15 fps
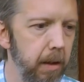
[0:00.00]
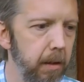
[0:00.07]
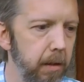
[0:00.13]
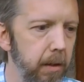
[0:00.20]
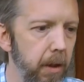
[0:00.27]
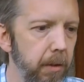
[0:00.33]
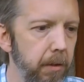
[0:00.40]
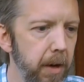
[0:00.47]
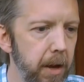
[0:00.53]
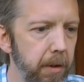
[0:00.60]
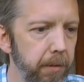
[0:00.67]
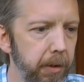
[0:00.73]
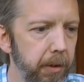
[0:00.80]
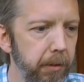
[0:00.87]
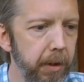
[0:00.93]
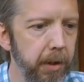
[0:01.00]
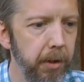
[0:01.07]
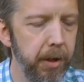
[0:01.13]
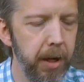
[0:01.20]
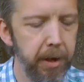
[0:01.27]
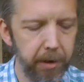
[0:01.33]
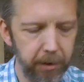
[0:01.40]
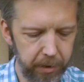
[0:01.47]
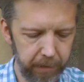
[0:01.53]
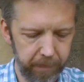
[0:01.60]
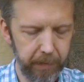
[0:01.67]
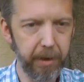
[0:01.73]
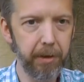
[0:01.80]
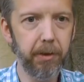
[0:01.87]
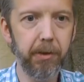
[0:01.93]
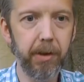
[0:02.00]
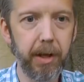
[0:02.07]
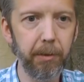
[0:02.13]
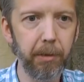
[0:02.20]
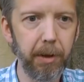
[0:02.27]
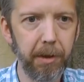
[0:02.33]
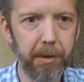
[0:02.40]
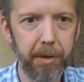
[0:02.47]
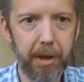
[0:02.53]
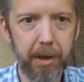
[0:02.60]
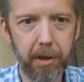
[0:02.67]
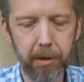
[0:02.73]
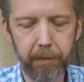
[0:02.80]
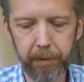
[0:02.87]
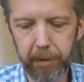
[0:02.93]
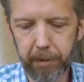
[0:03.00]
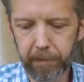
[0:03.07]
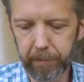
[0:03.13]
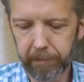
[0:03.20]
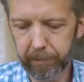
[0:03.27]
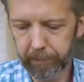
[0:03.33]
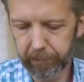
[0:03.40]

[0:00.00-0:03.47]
So now for the real challenge. Let's try it with the thick gloves on.